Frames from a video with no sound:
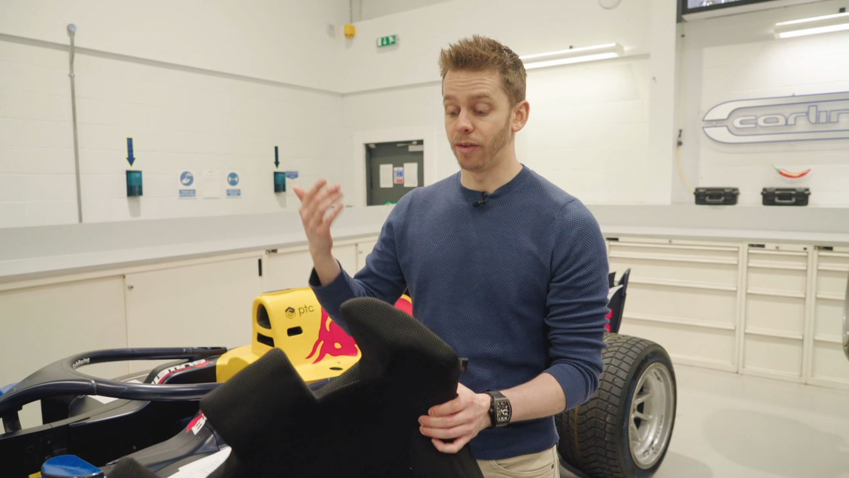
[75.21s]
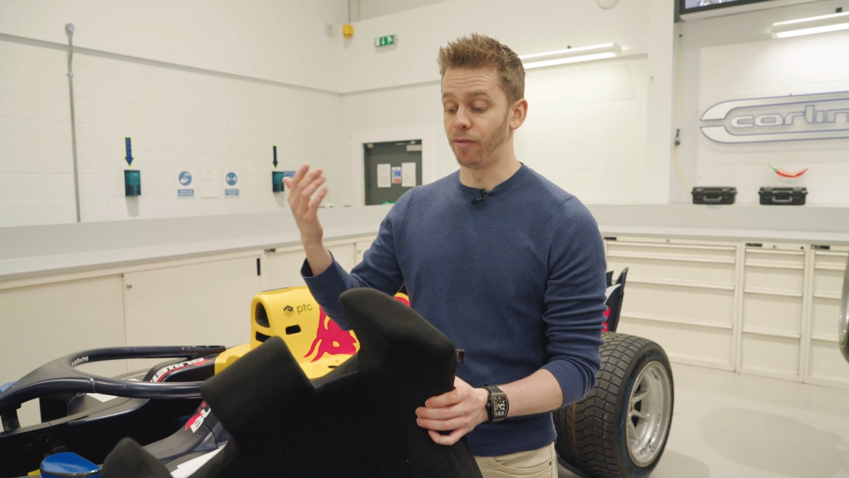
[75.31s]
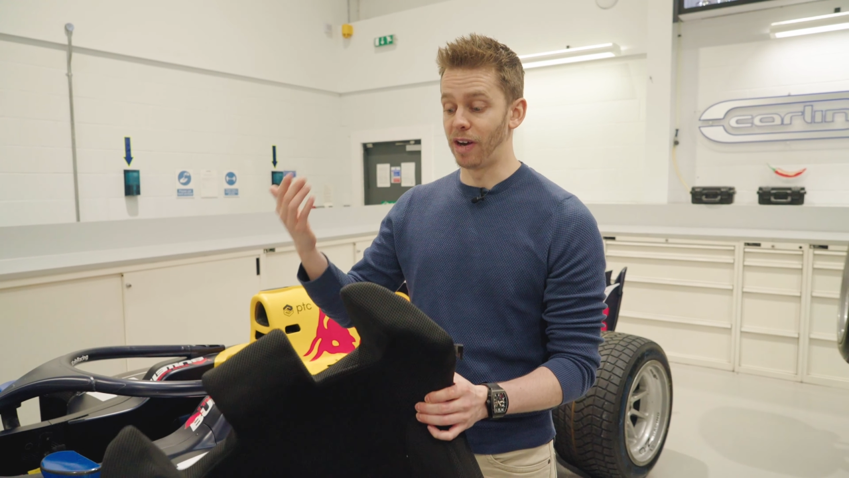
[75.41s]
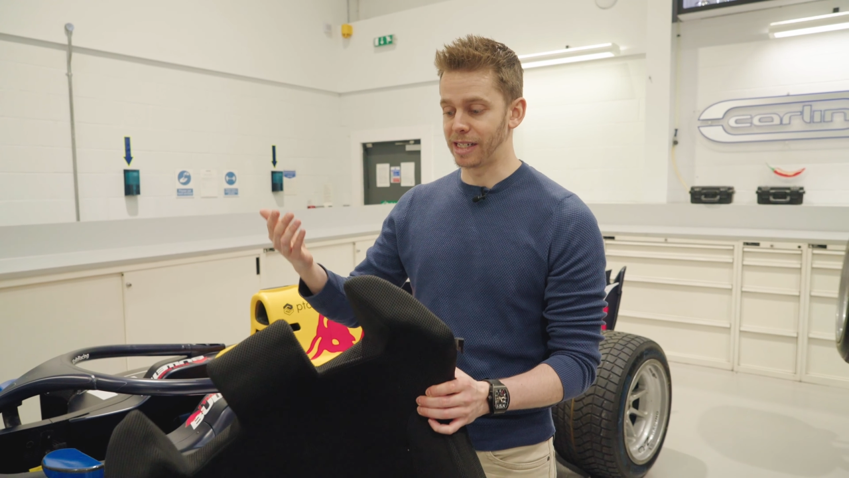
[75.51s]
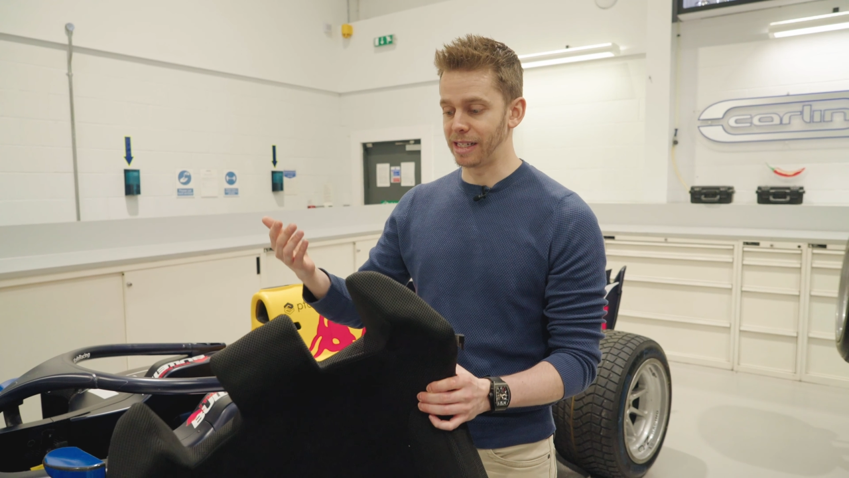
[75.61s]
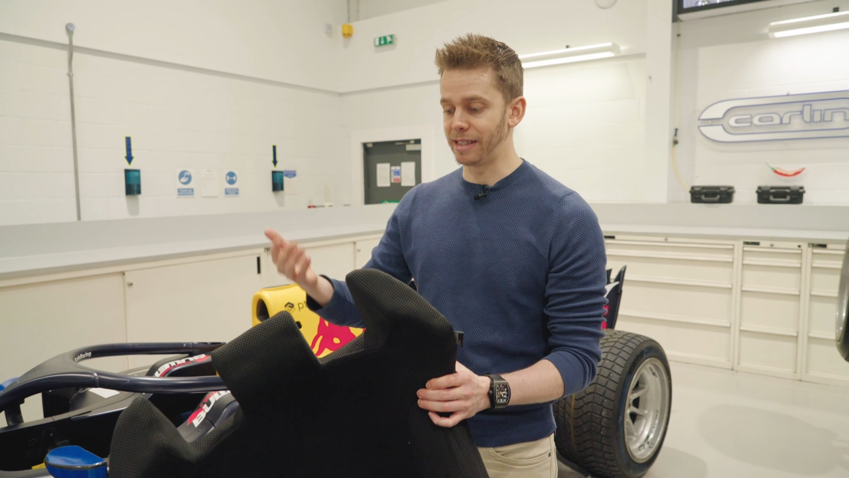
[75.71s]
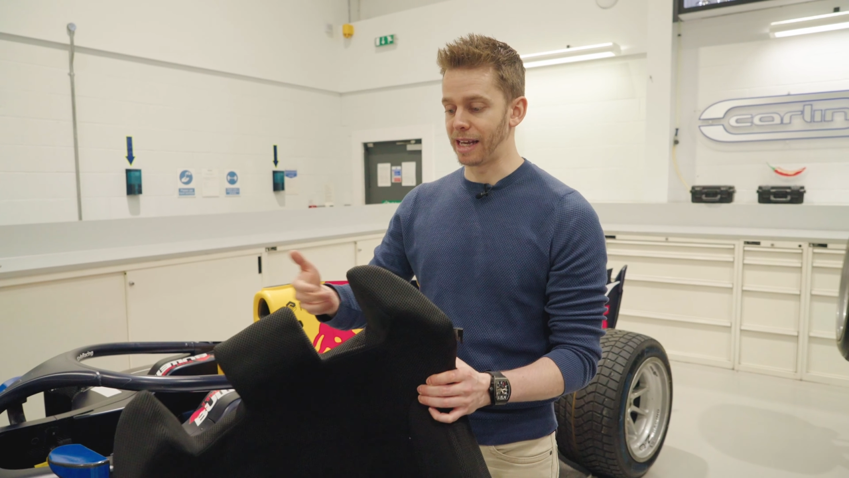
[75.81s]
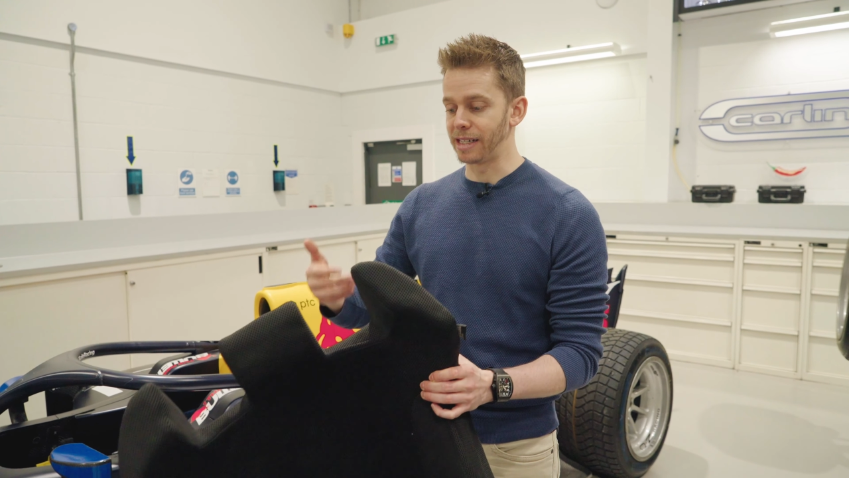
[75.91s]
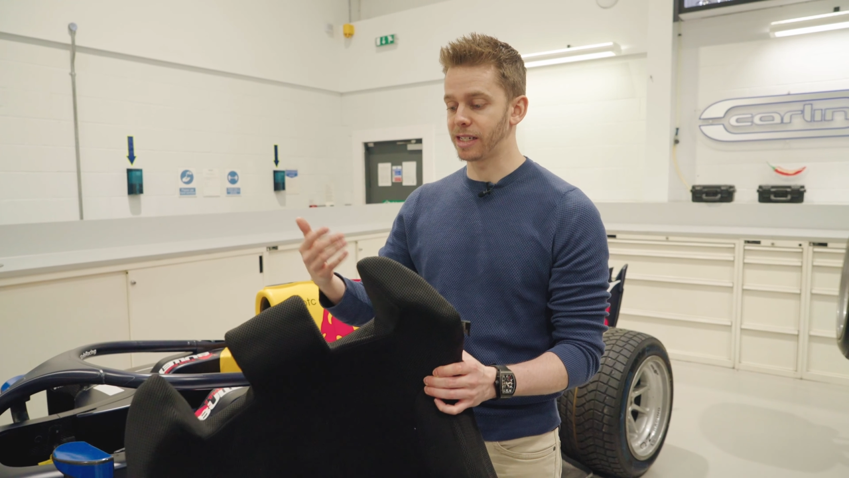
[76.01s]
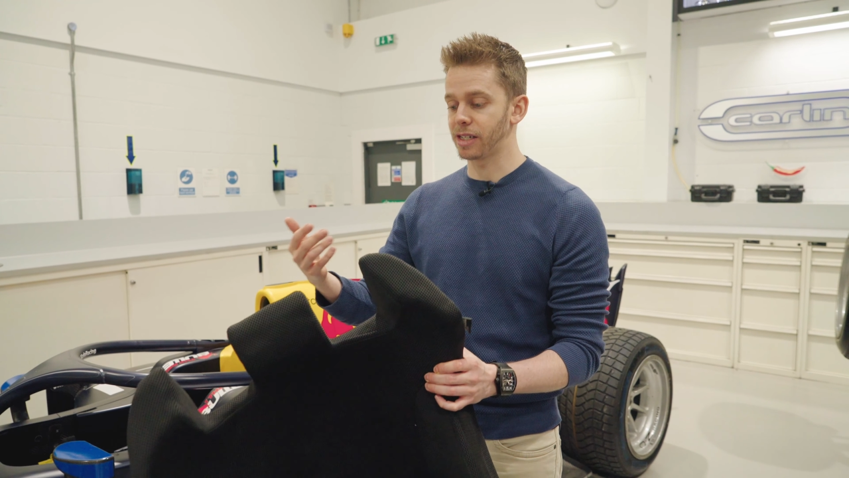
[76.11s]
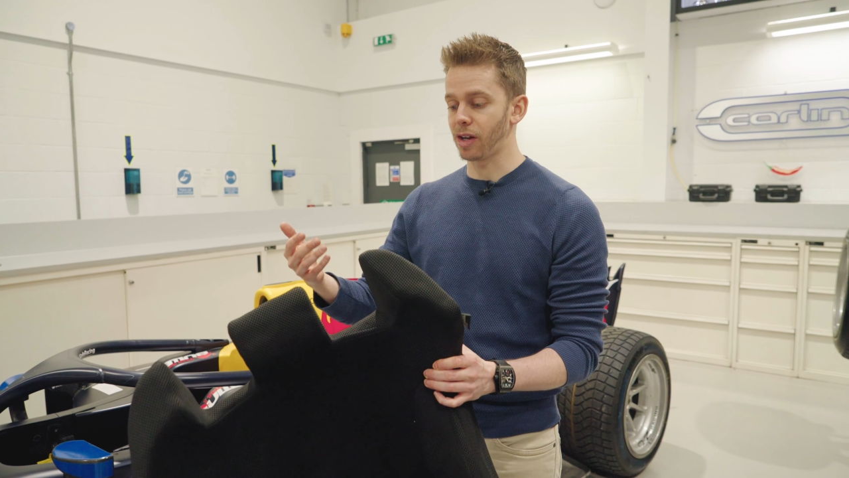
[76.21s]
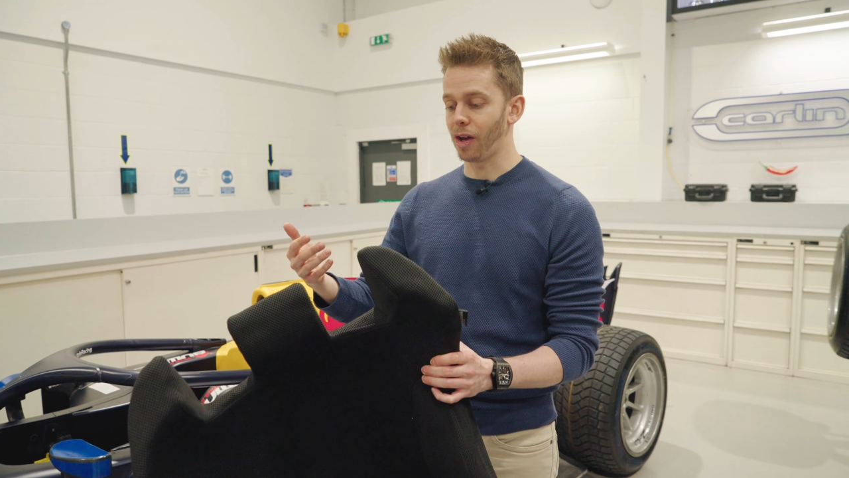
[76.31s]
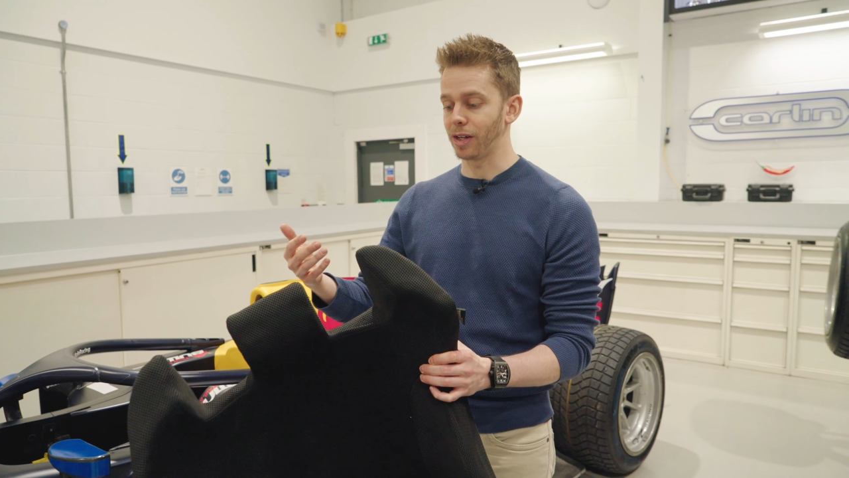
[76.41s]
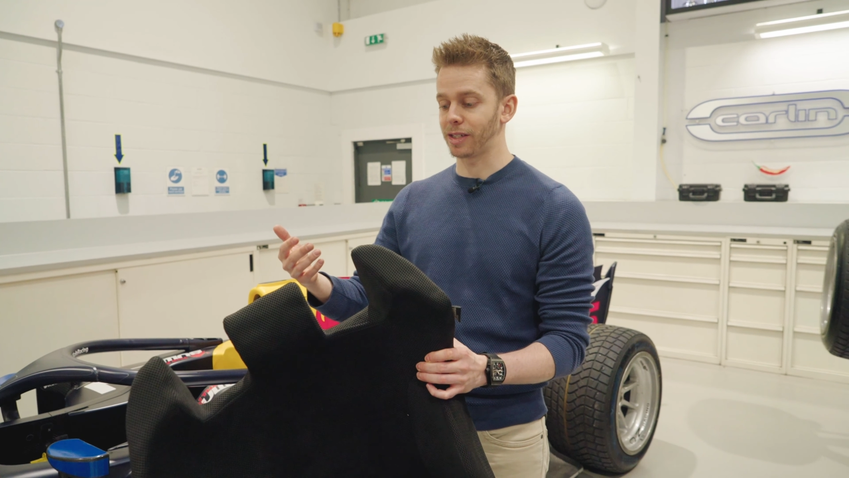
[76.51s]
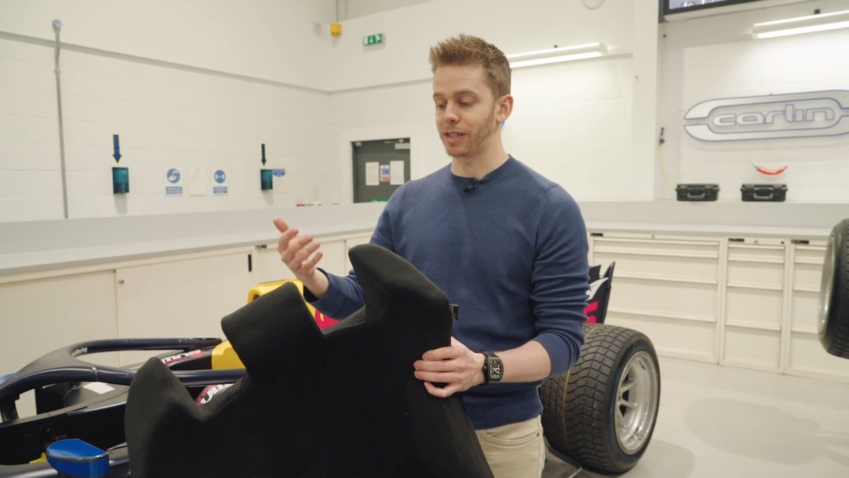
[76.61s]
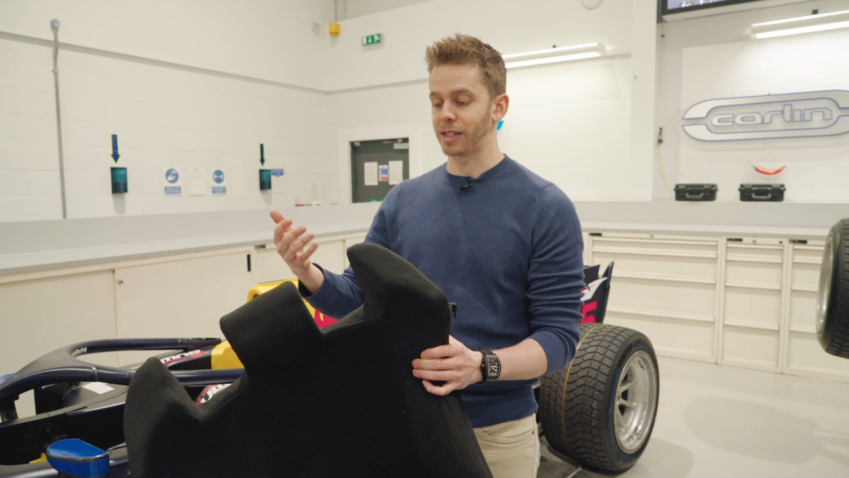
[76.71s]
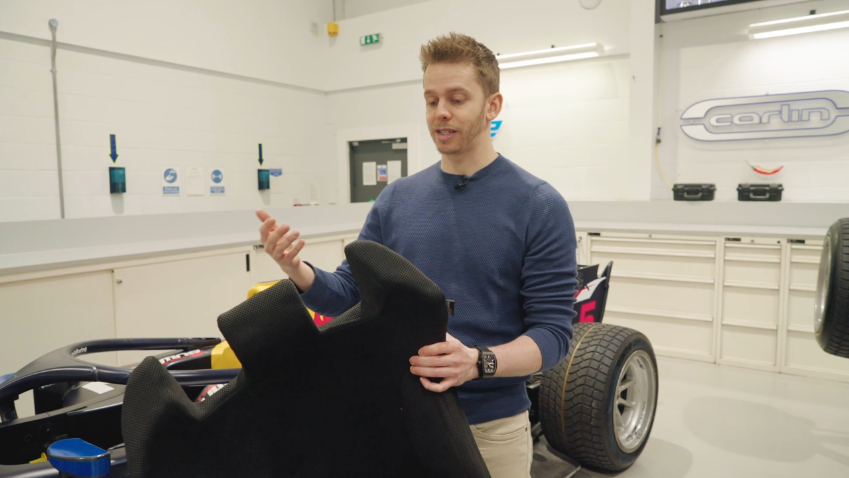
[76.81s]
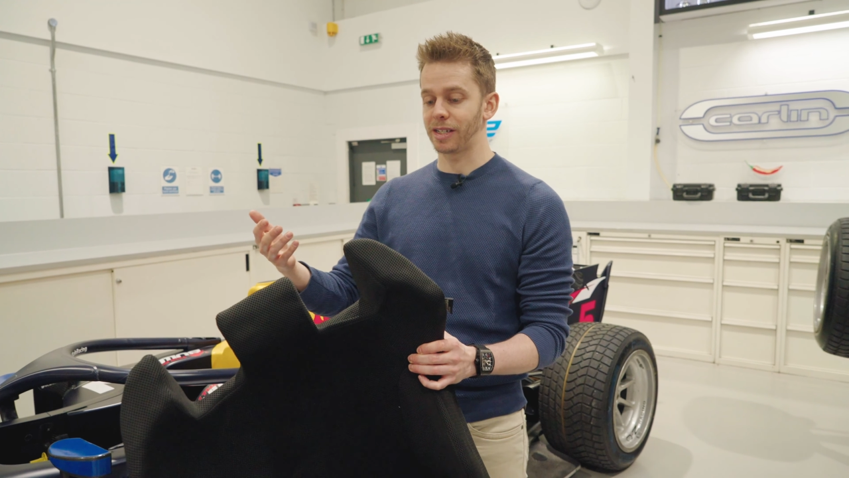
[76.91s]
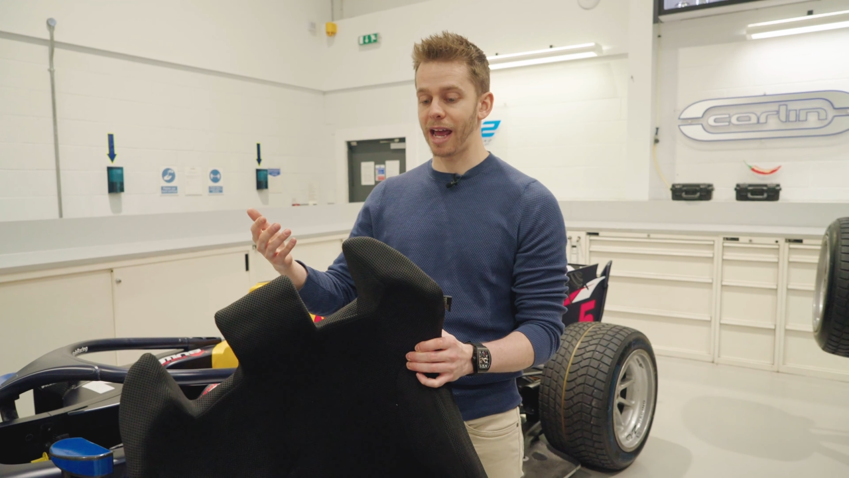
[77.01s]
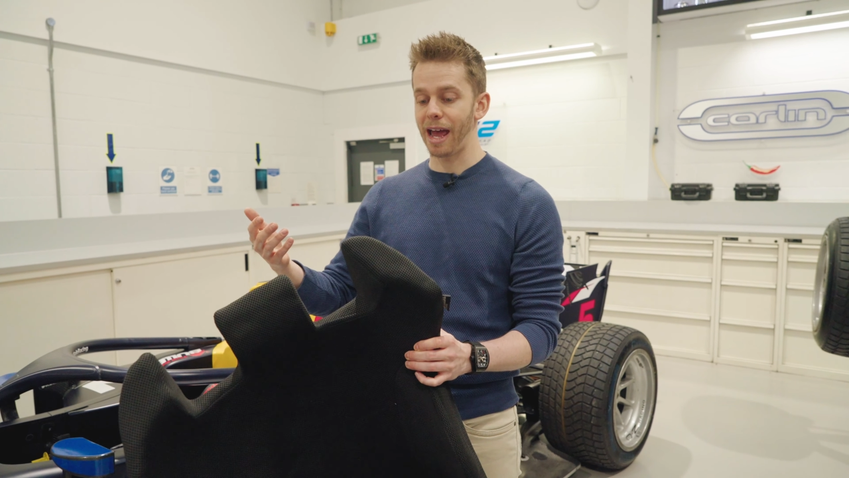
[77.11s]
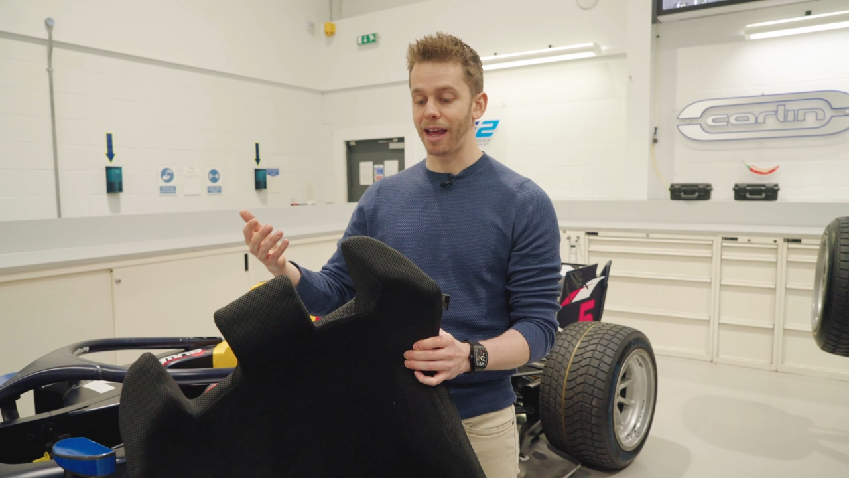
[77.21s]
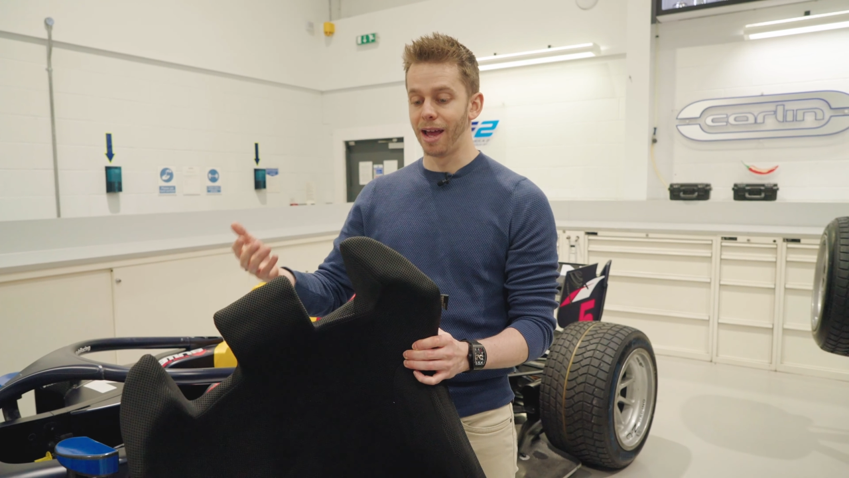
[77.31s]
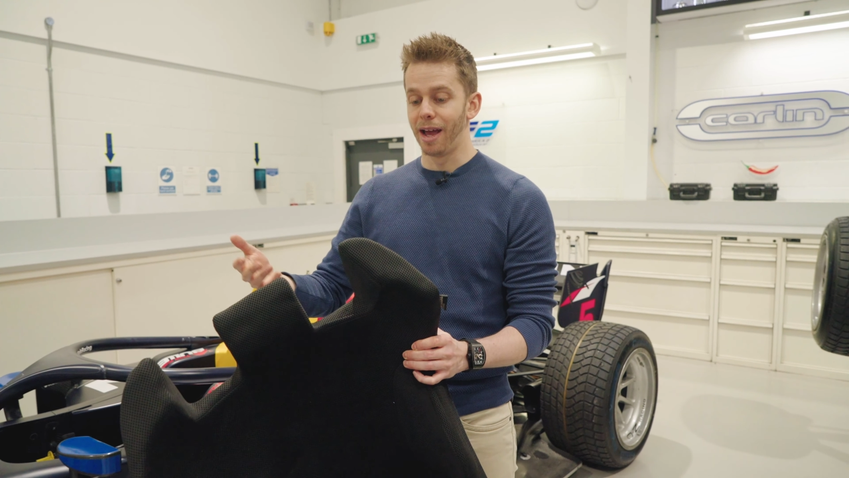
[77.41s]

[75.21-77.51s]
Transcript: resin then starts to set,